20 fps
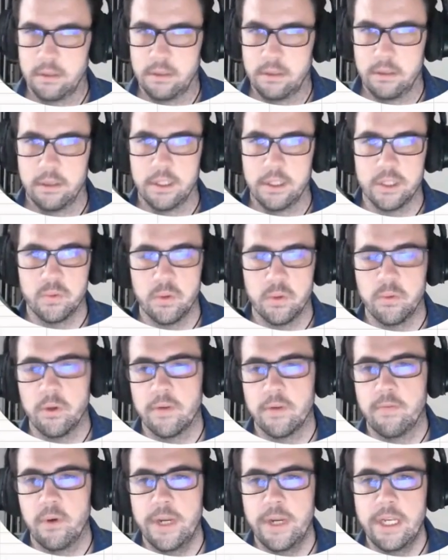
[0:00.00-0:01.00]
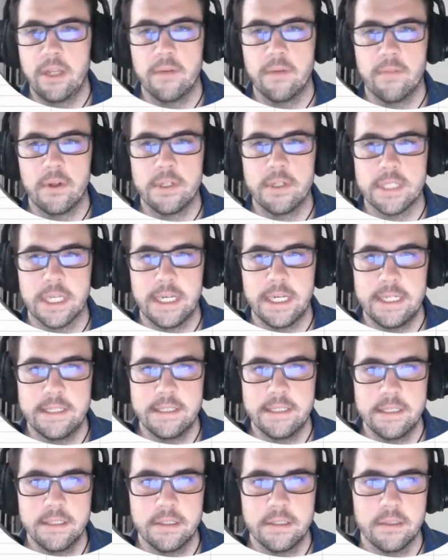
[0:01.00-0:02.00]
this would work for any of those
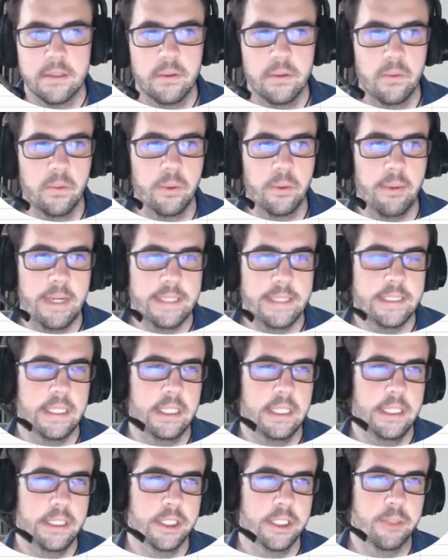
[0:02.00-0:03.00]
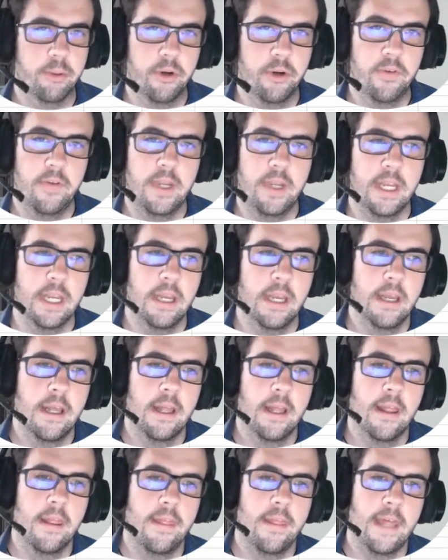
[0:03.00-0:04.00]
cases. We're basically just proving
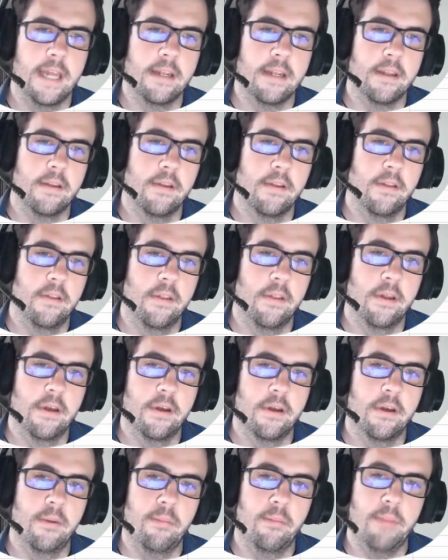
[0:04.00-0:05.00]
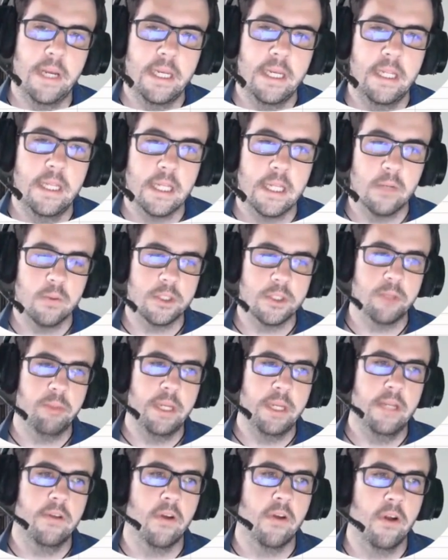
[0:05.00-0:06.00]
that the money that was
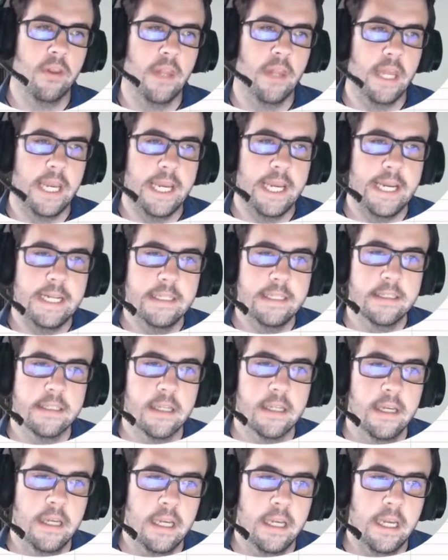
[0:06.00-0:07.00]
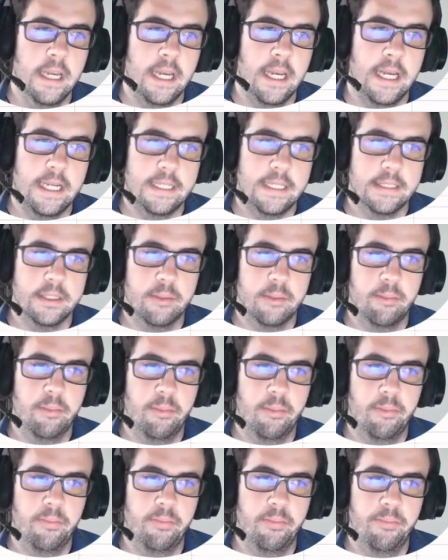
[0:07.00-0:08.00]
spent on the ads has
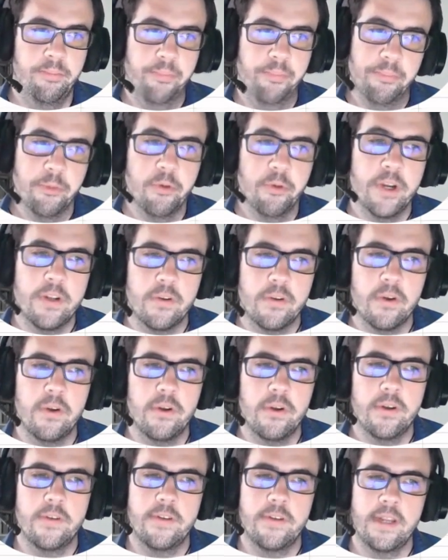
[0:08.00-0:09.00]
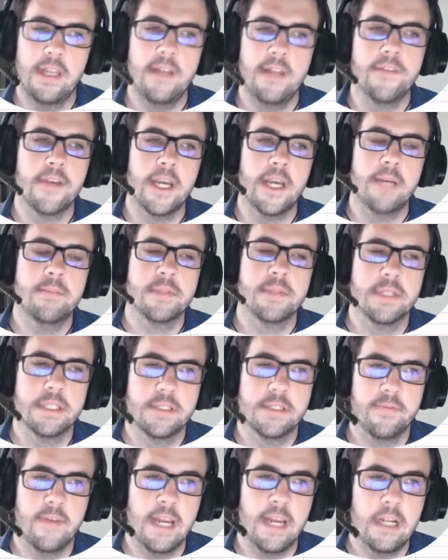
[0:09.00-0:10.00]
returned 10 times its
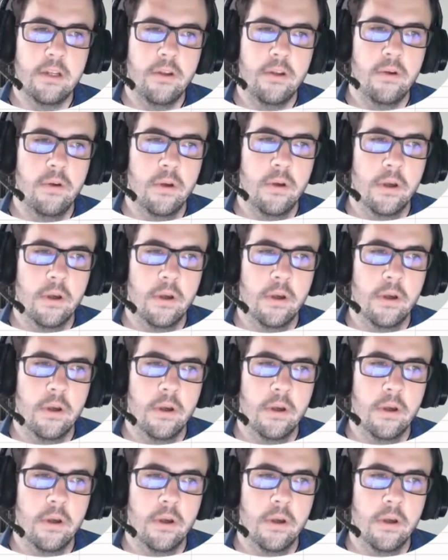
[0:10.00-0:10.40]
value